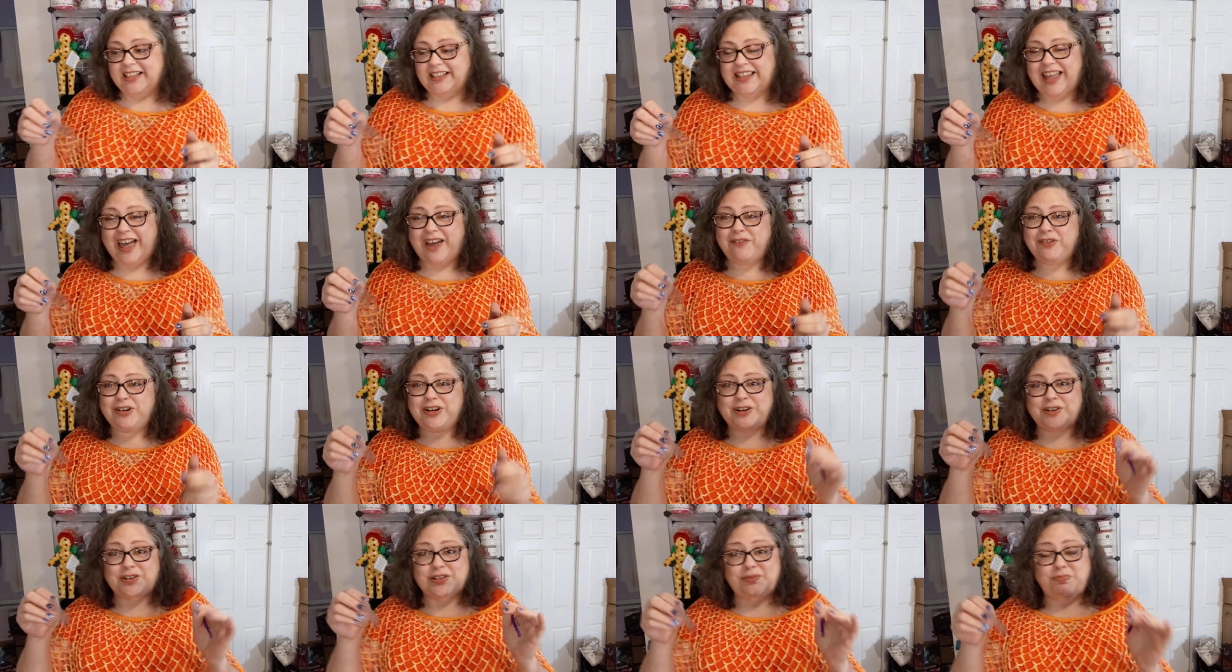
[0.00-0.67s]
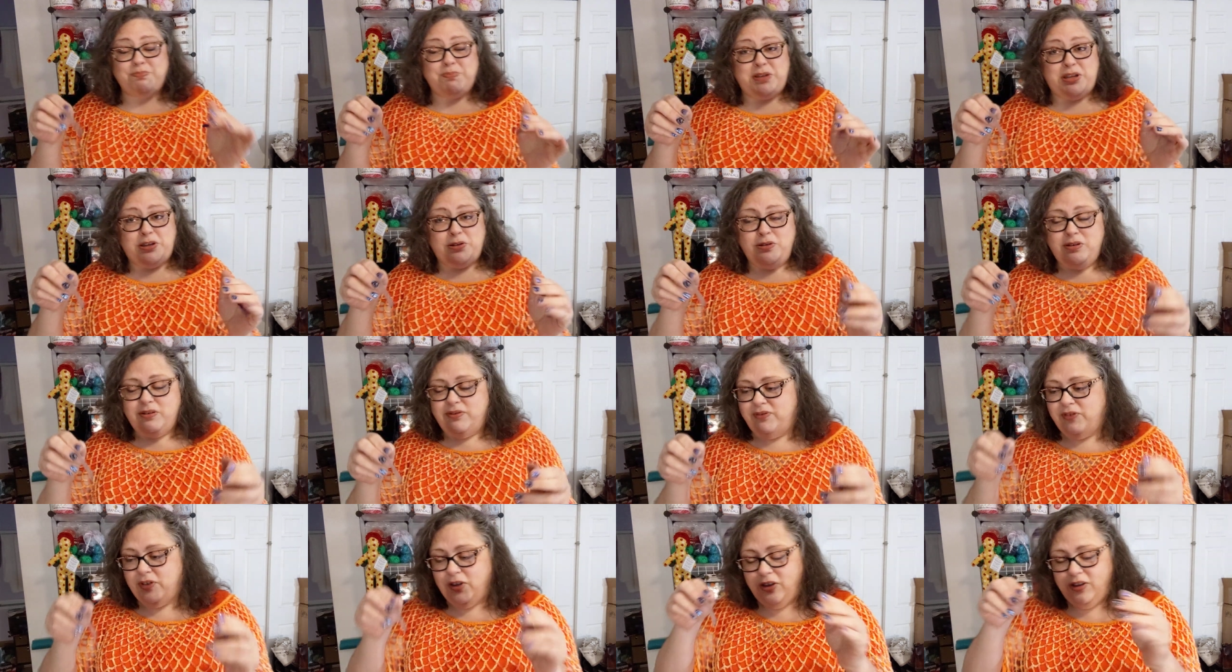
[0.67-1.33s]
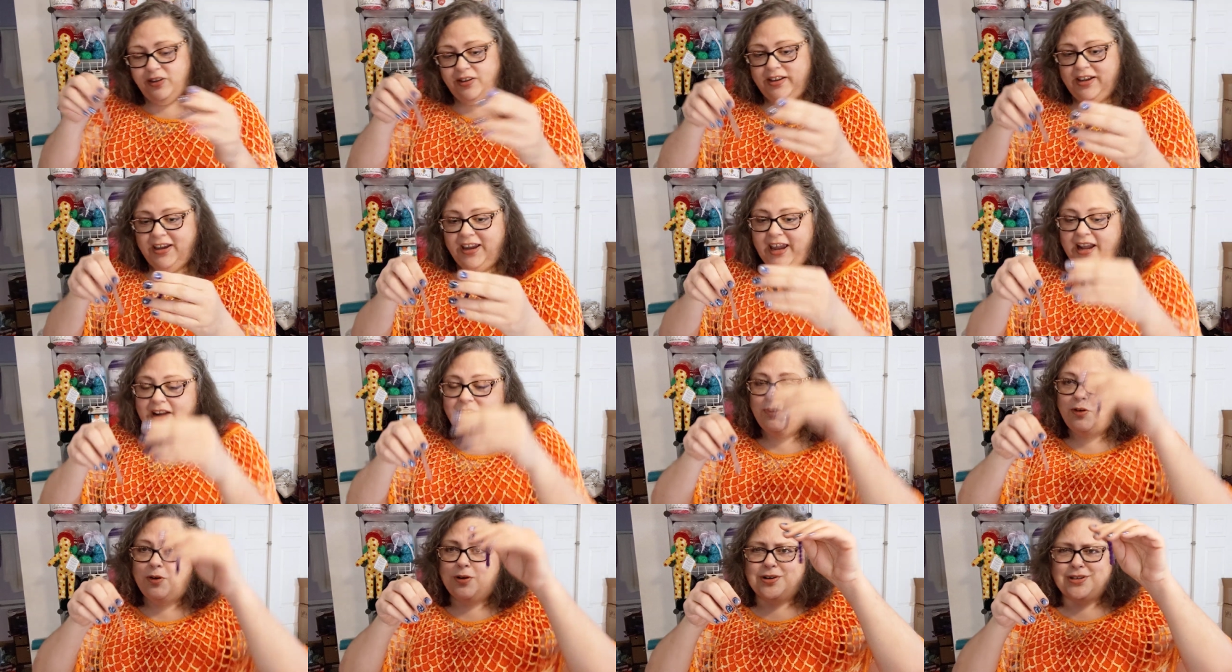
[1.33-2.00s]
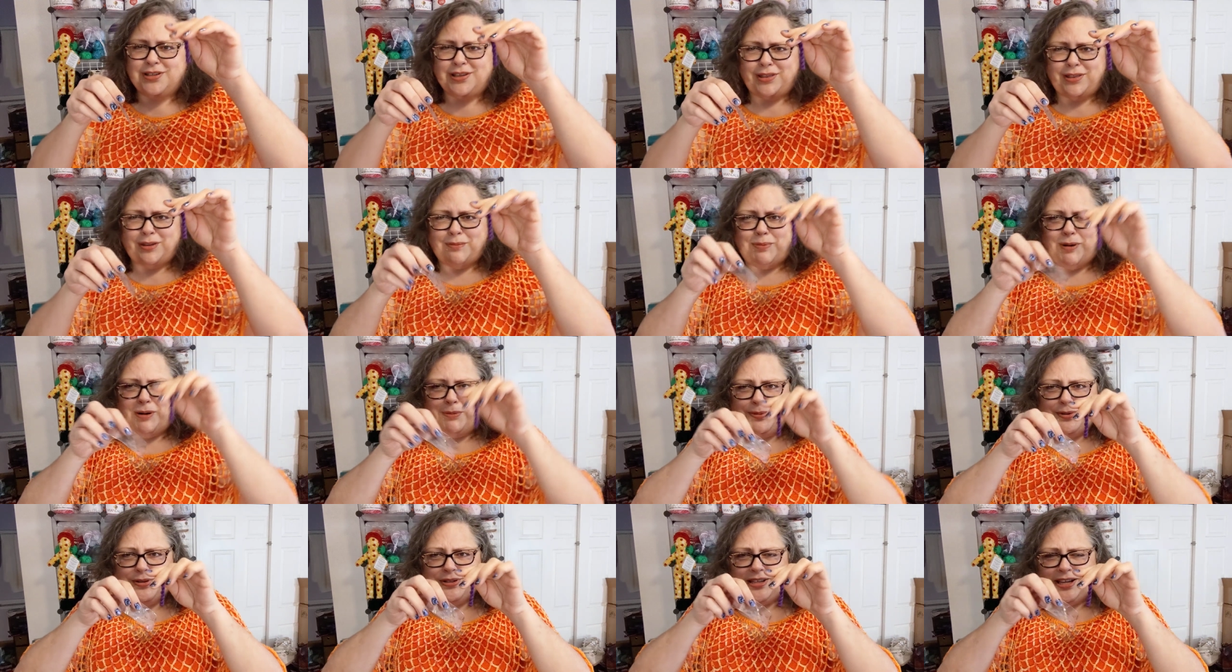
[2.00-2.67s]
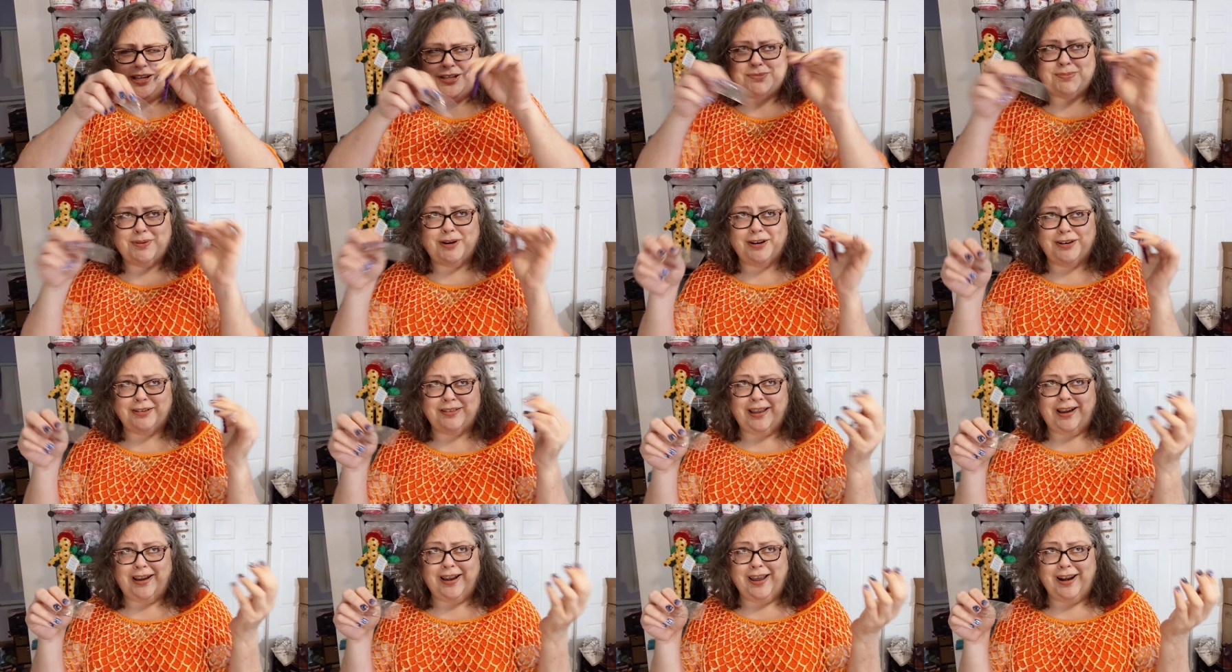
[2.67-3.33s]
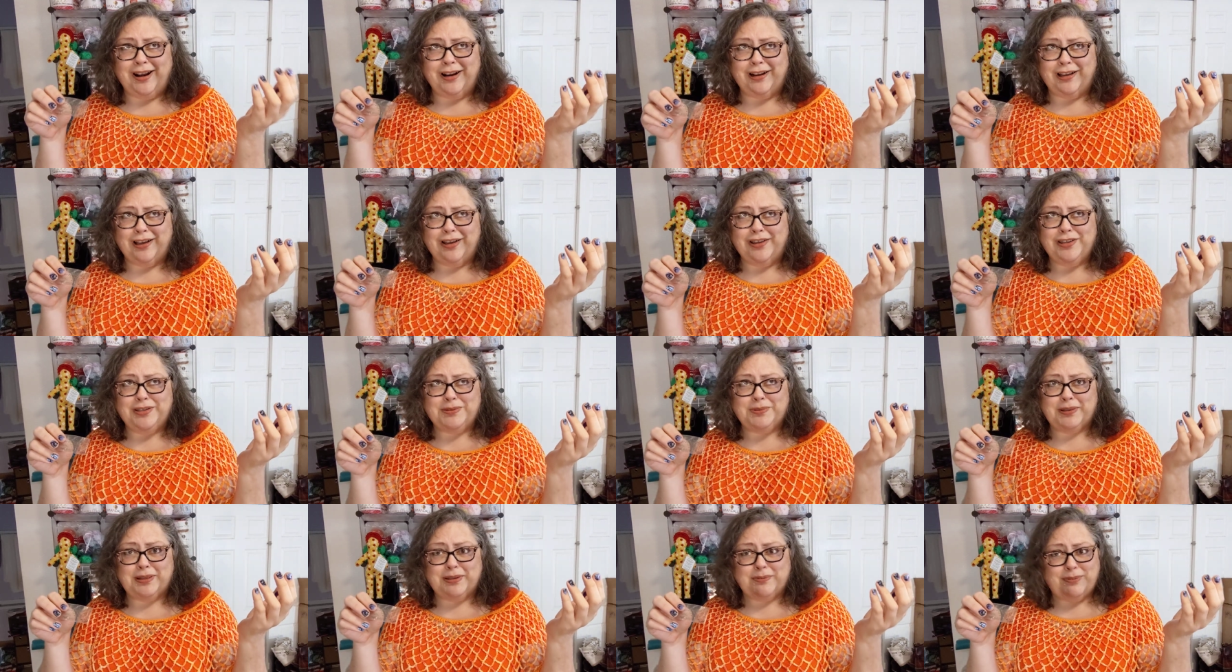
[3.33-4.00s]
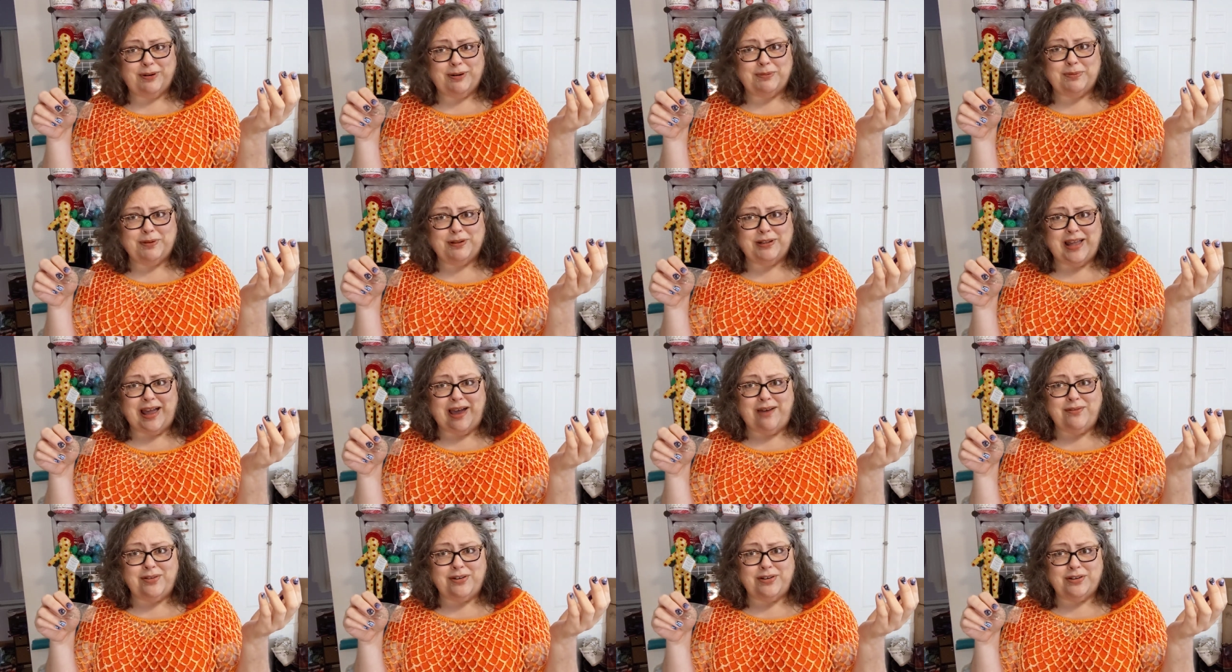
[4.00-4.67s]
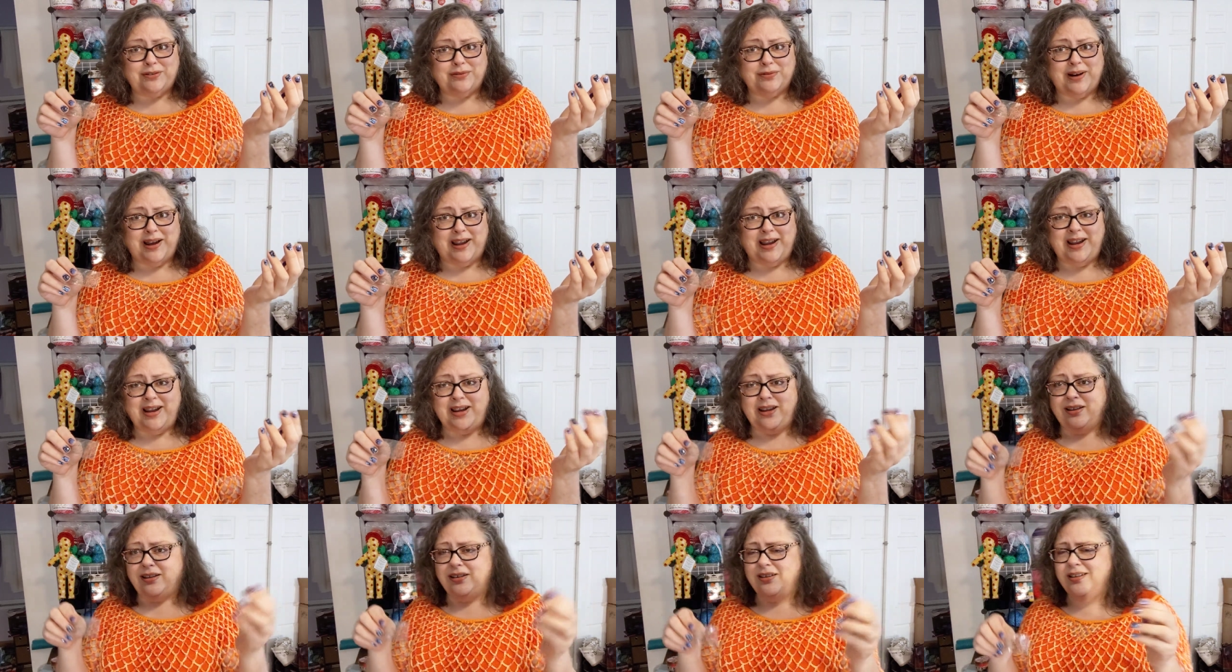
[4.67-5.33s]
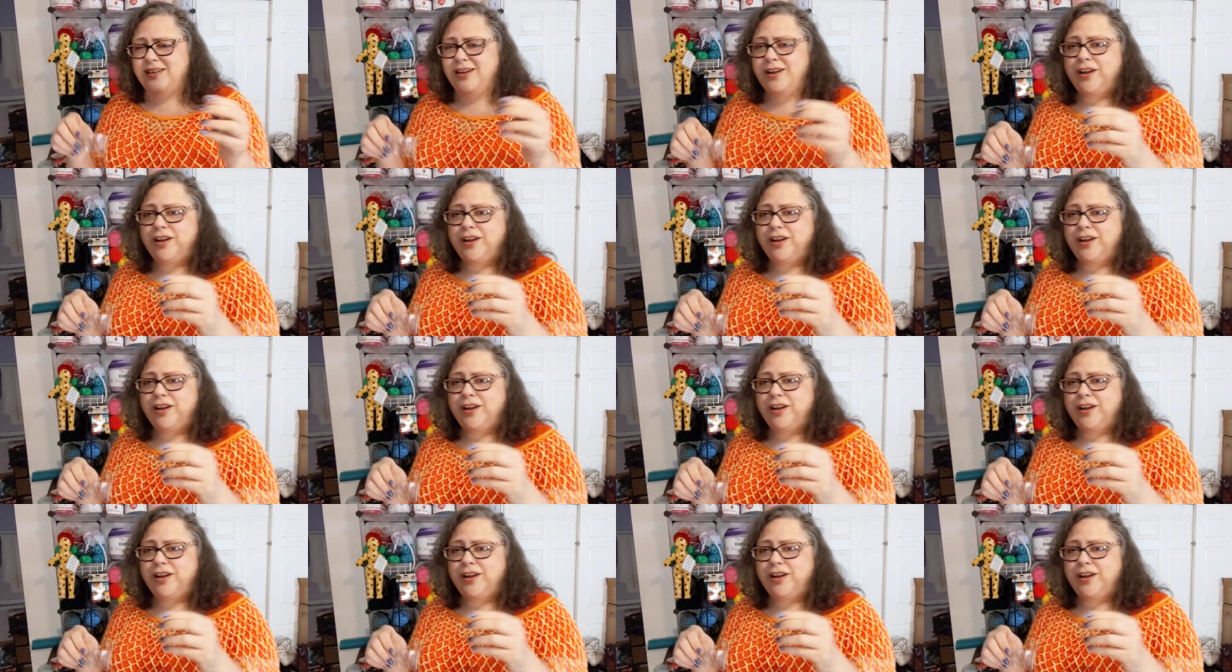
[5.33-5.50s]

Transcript: Lavender is beautiful. And of course, the purple stitch marker, that kind of goes with the purple lavender, right?